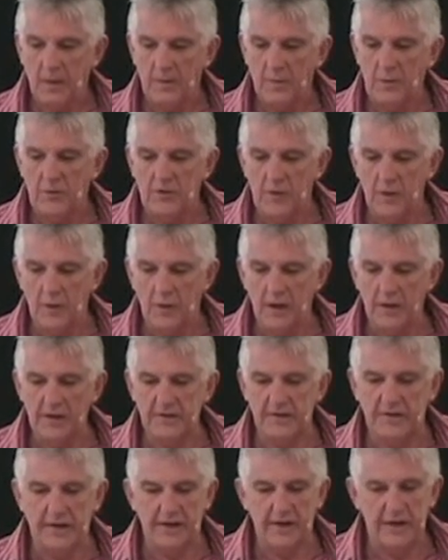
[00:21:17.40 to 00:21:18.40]
But you know what?
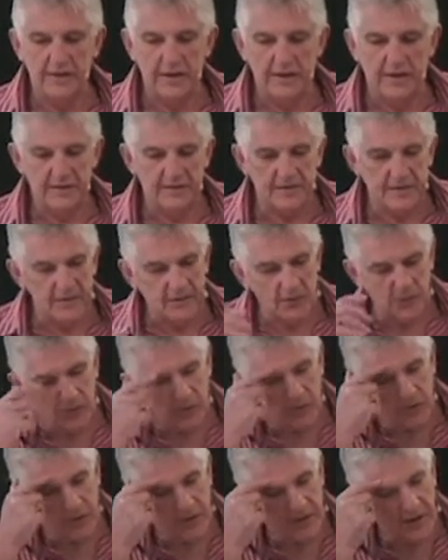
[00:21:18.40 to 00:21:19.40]
Isn't it
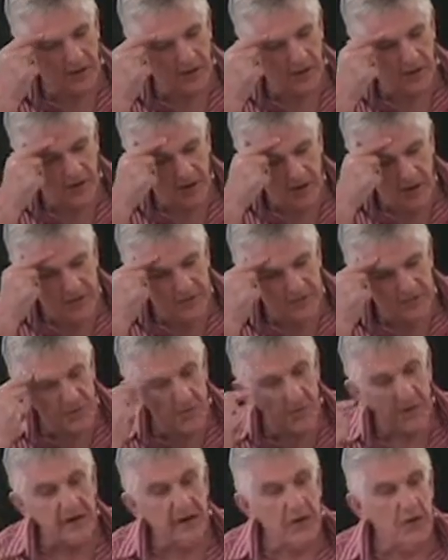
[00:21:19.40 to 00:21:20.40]
true, that
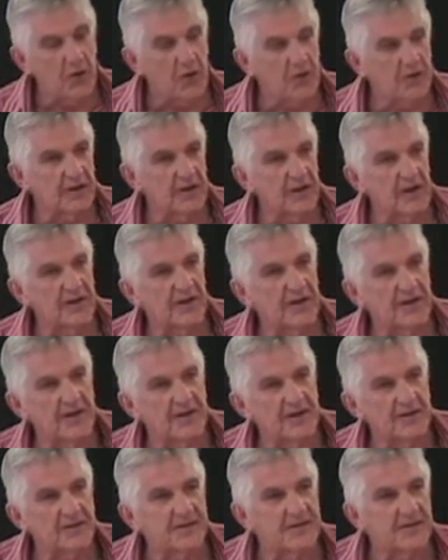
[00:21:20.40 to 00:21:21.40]
so many earthly
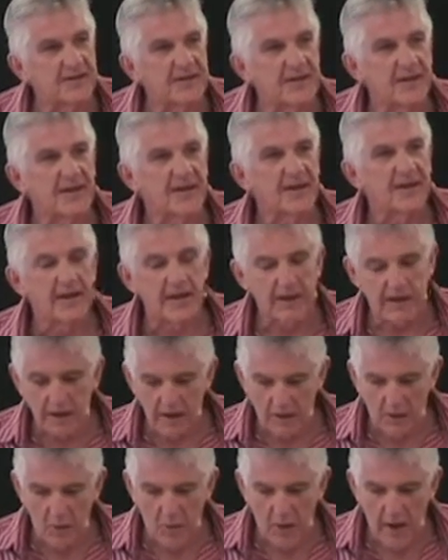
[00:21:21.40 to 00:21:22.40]
things get
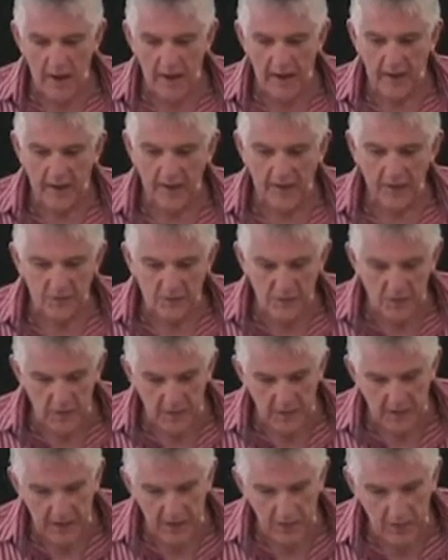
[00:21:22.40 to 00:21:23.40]
in the way? So
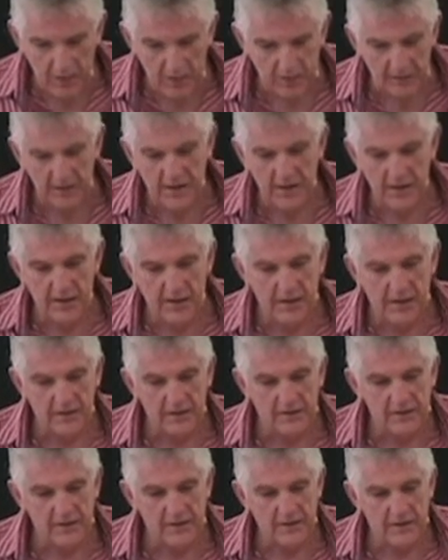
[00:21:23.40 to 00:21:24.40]
many earthly
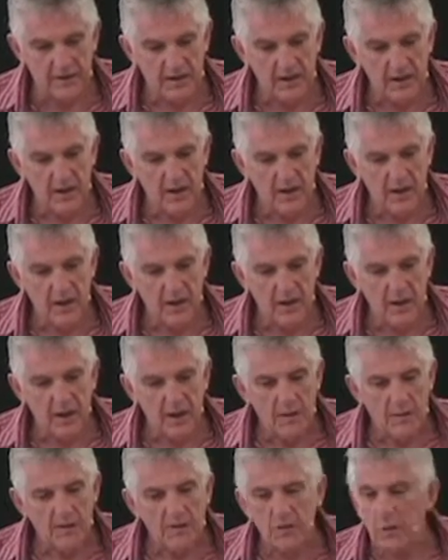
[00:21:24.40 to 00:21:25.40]
things.
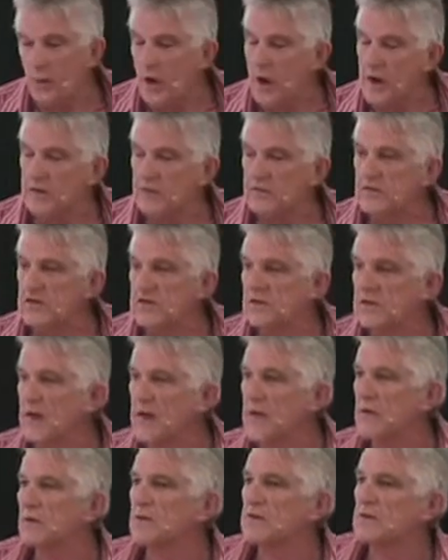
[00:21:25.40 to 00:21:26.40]
But the writer is just
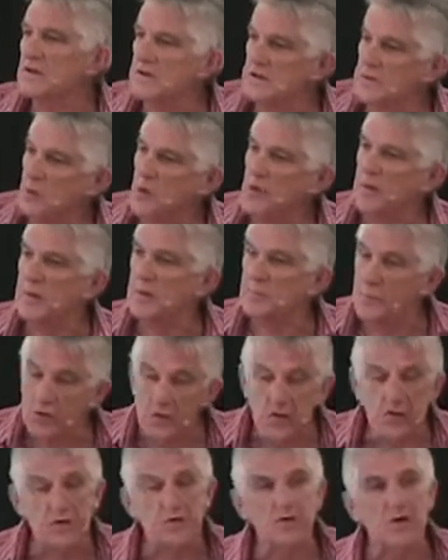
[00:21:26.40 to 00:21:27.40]
saying to us this morning,
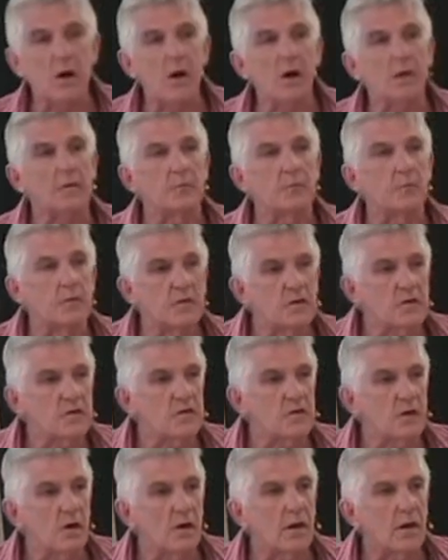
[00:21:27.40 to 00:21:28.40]
put it aside. Put it
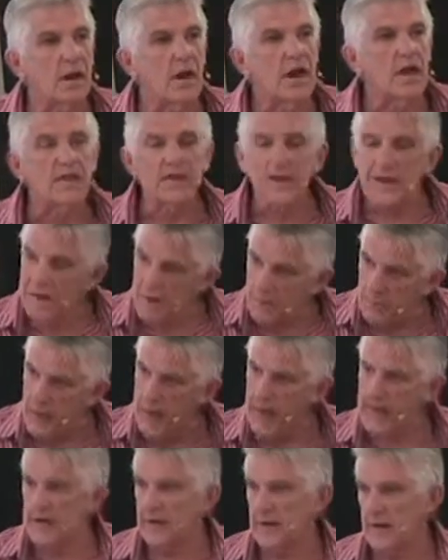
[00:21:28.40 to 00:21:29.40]
aside. Think
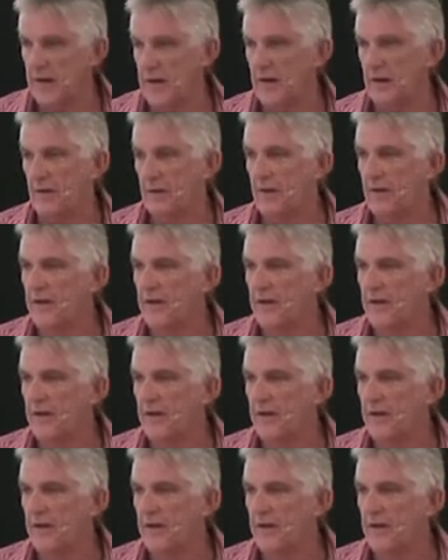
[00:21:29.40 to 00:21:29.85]
about it now.